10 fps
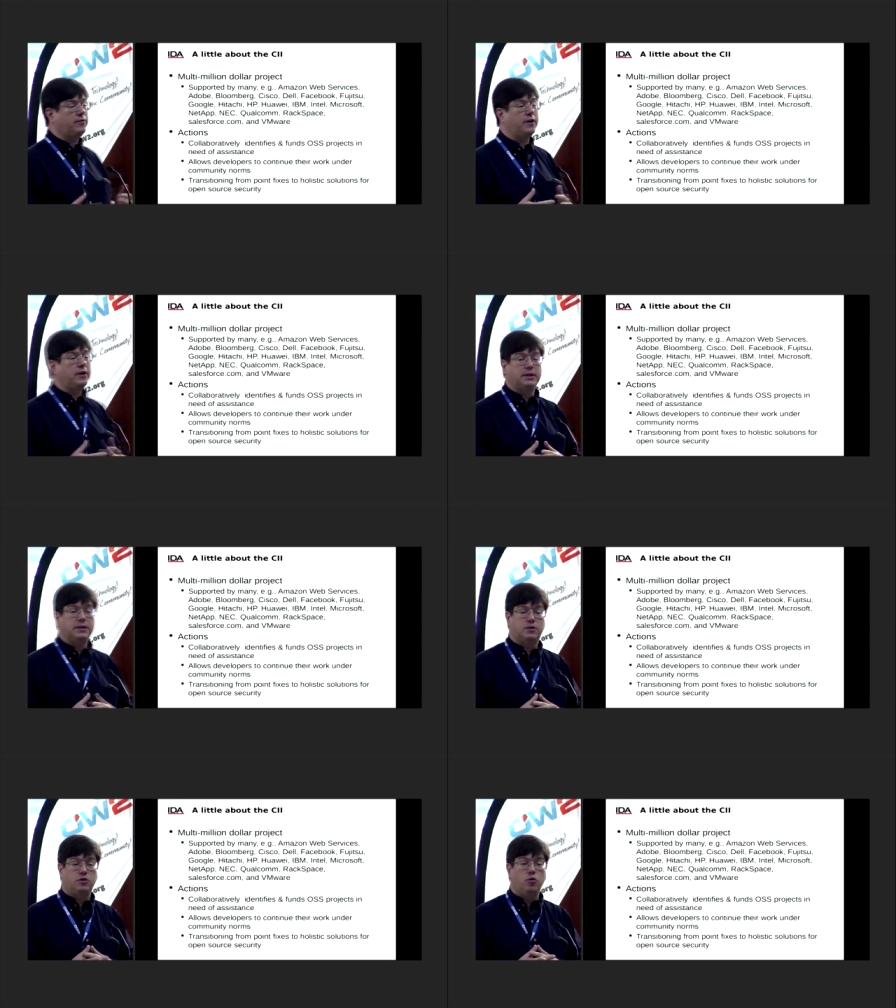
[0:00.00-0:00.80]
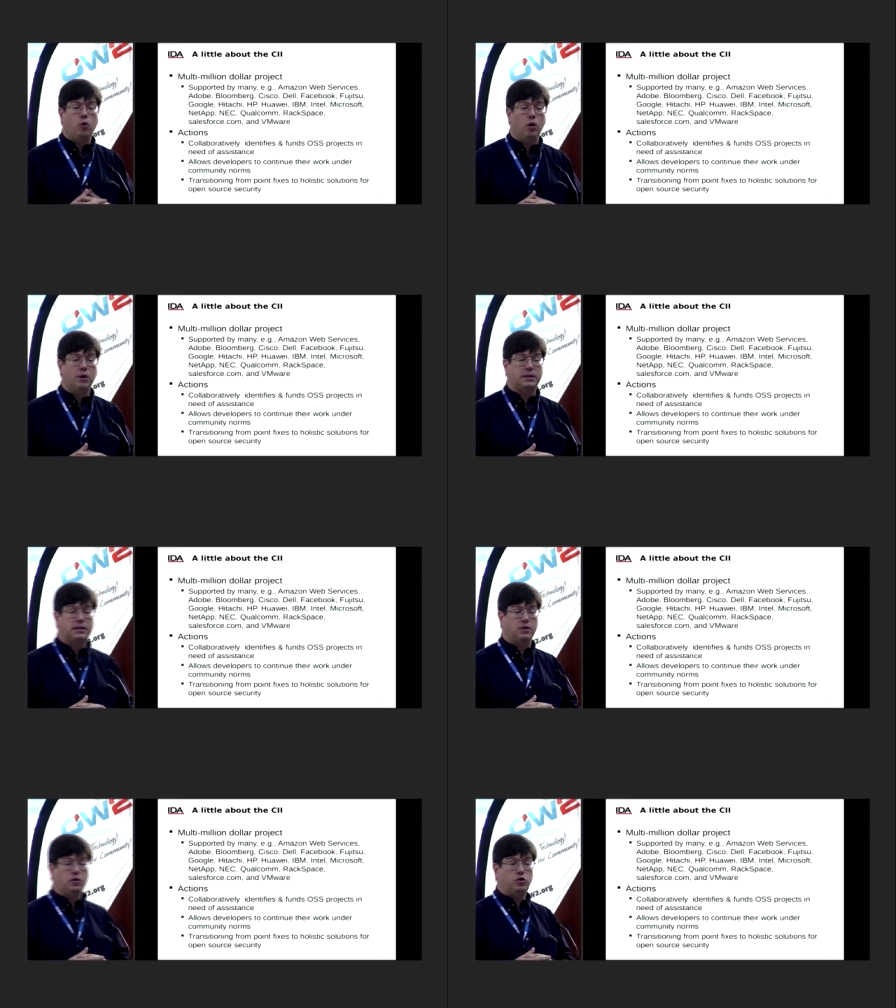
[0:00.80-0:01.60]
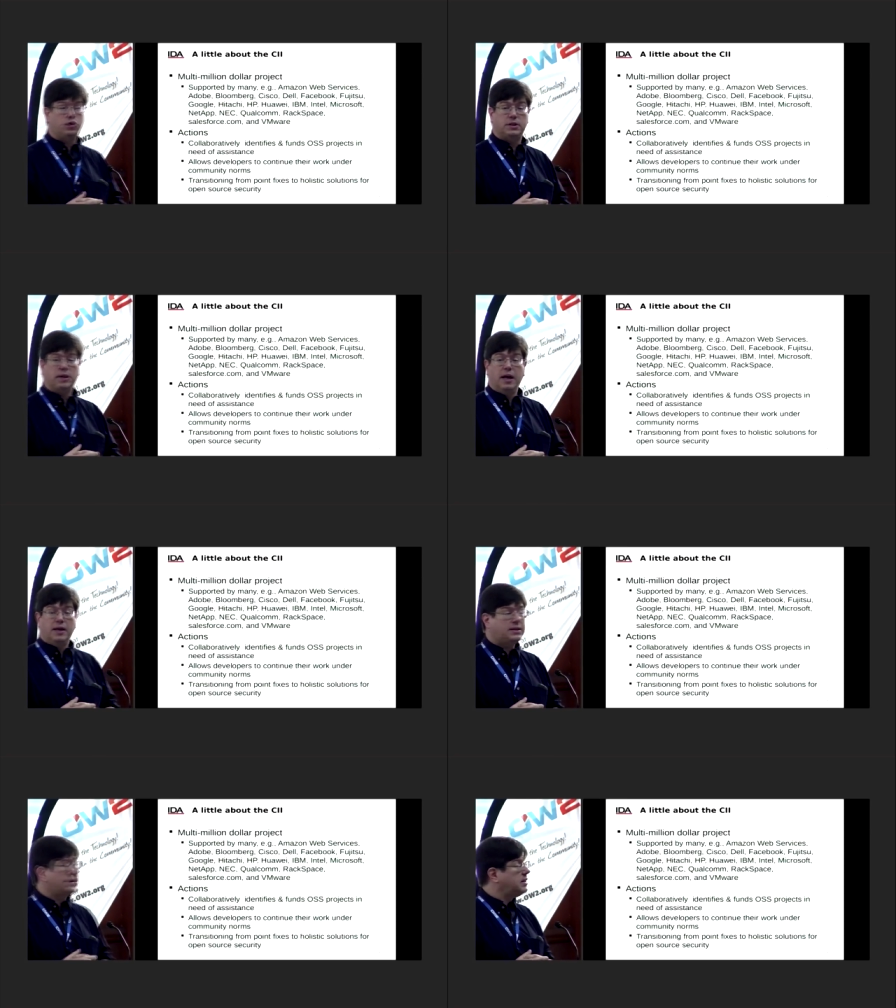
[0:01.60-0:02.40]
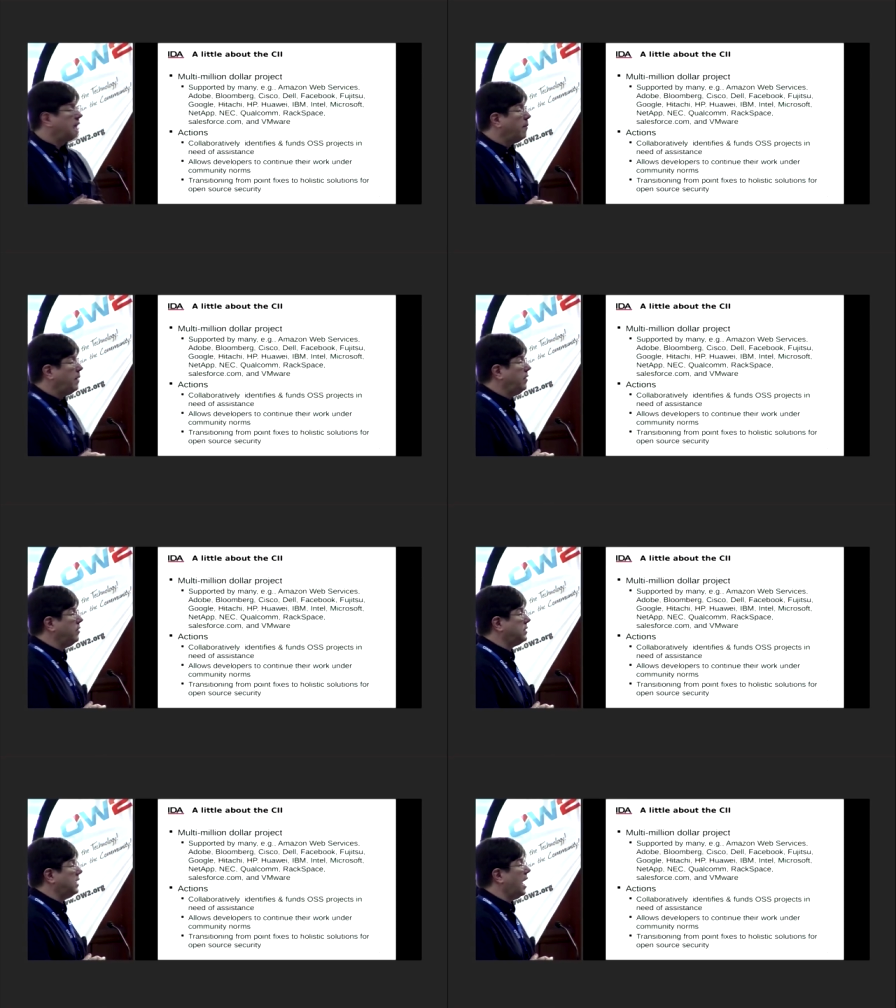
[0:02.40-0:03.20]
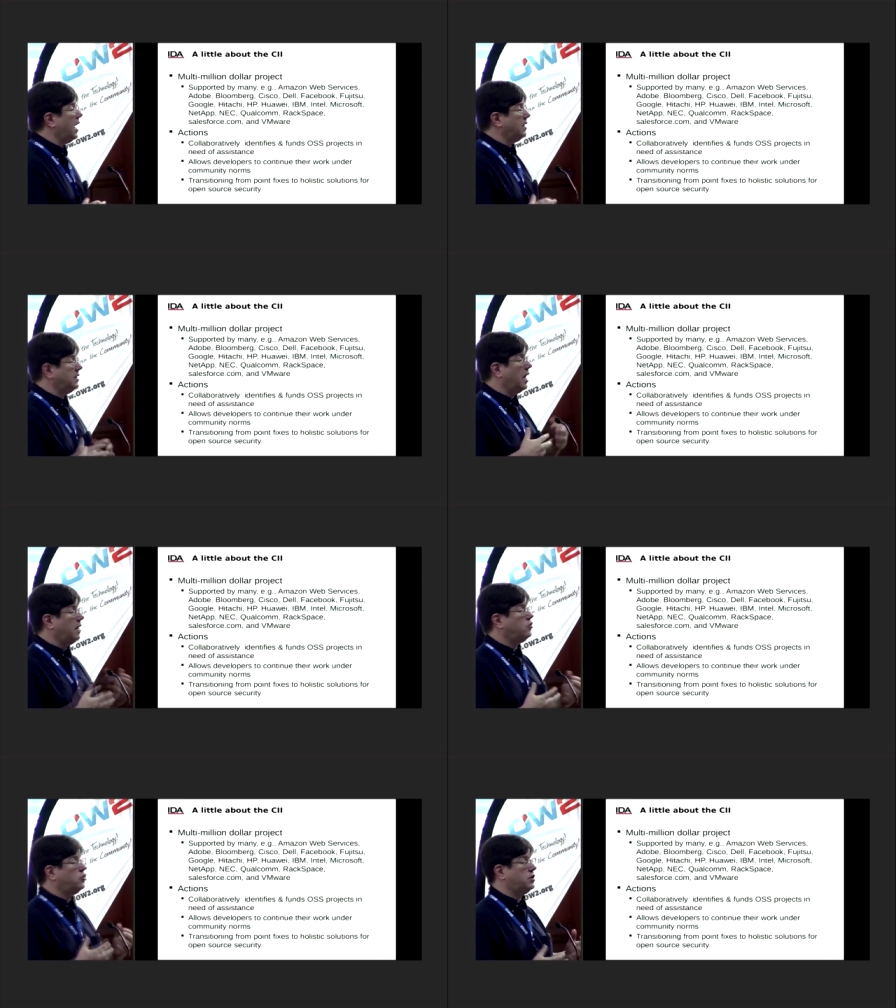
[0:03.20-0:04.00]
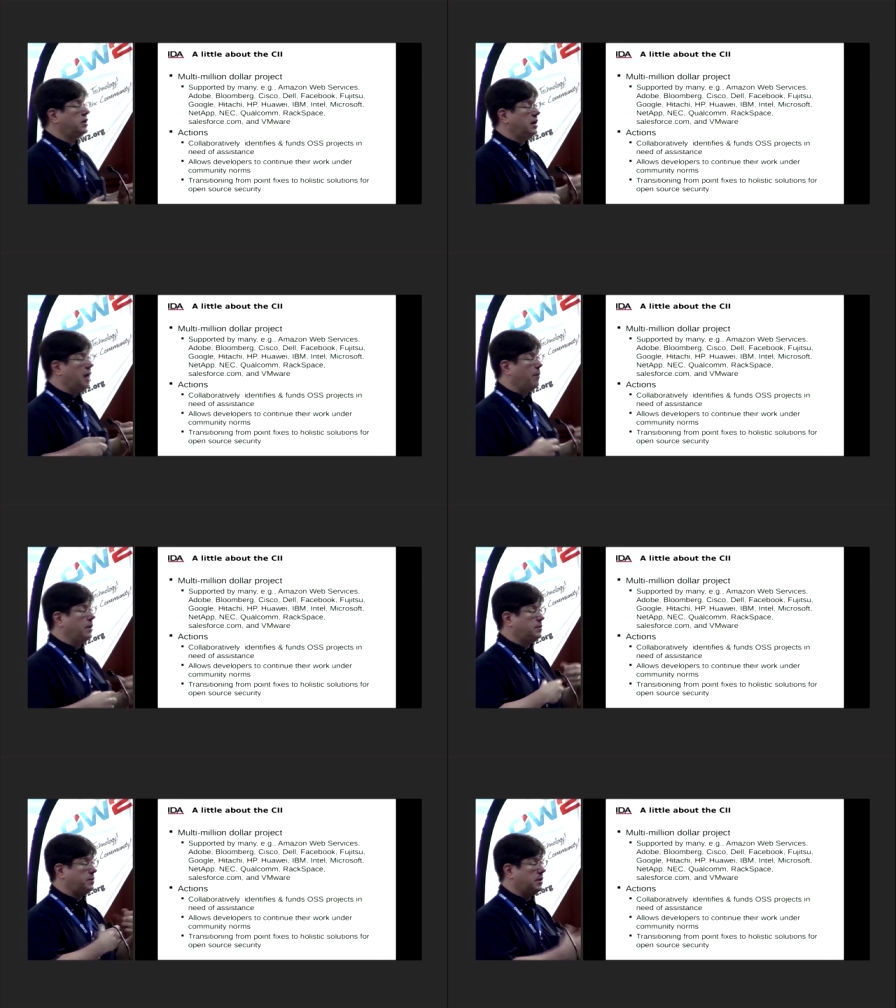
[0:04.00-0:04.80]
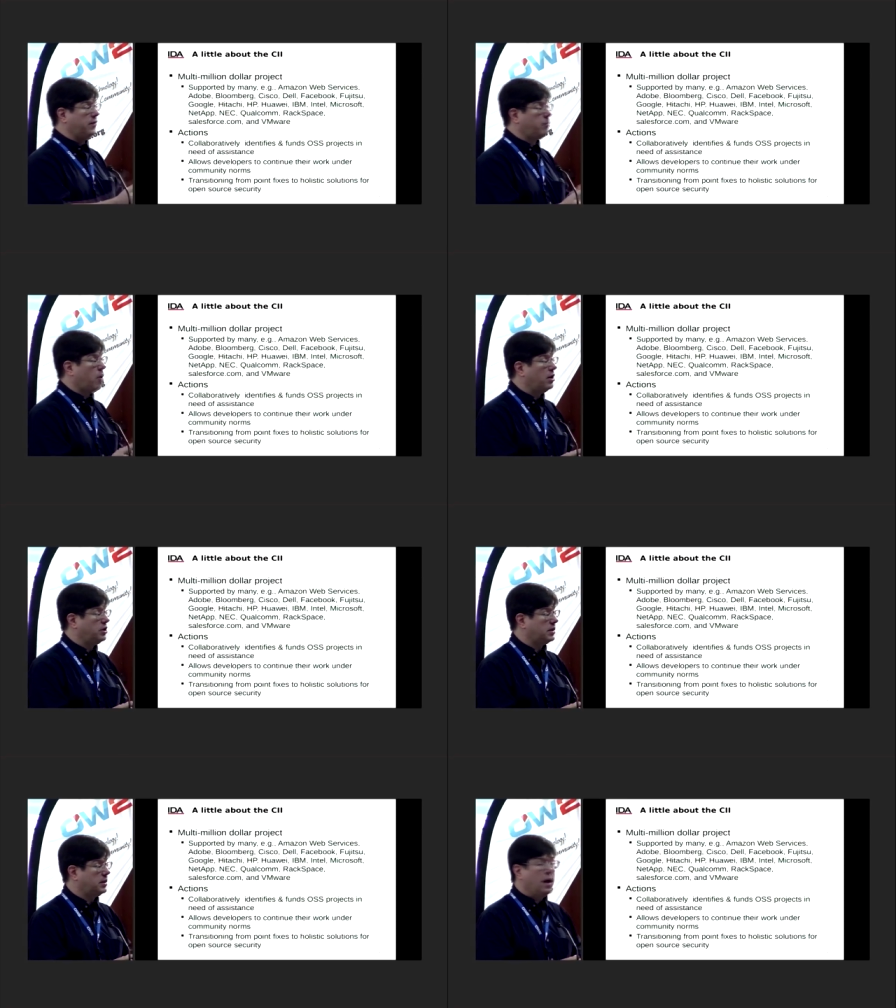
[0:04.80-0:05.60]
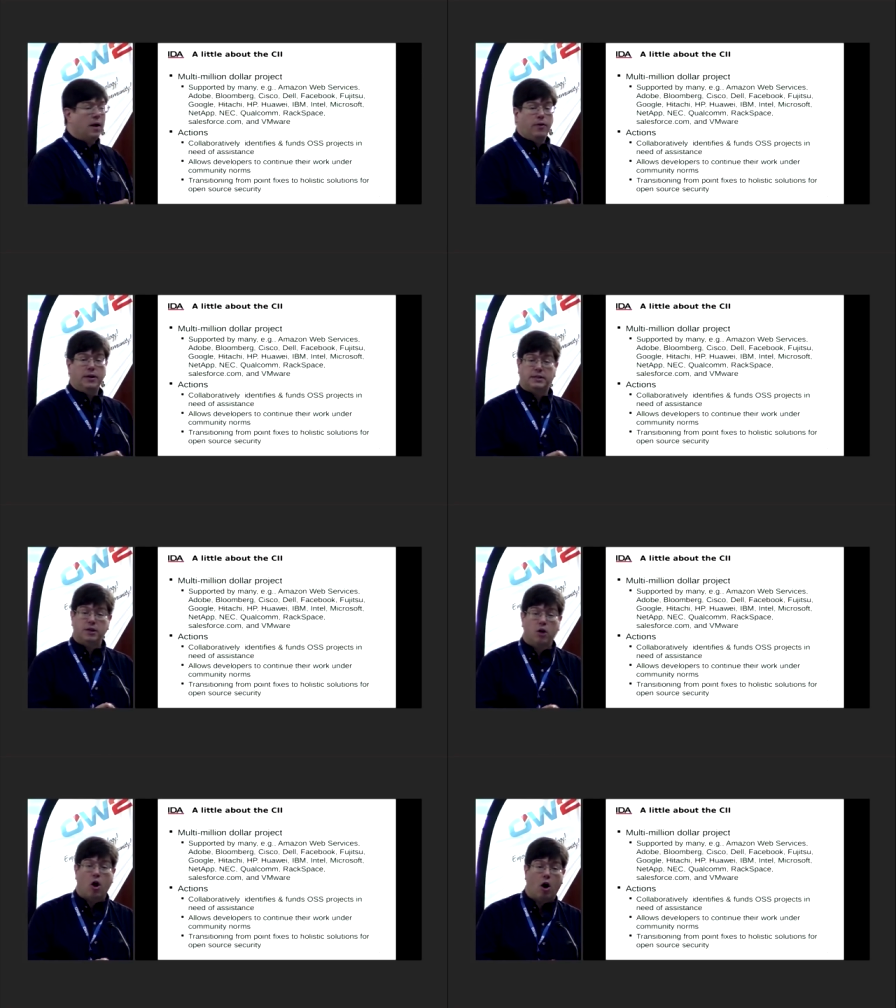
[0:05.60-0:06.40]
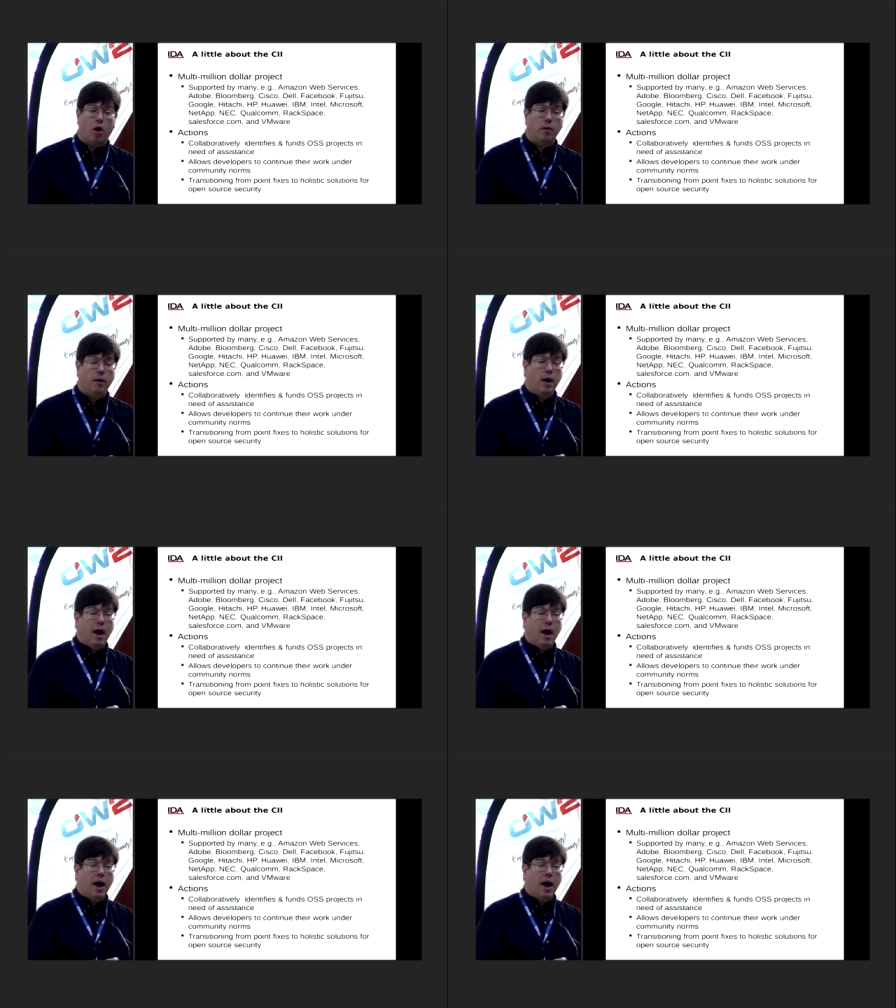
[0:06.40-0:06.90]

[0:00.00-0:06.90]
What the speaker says: fixes to holistic solutions. This does not mean the CII is not interested in helping specific projects. They still are.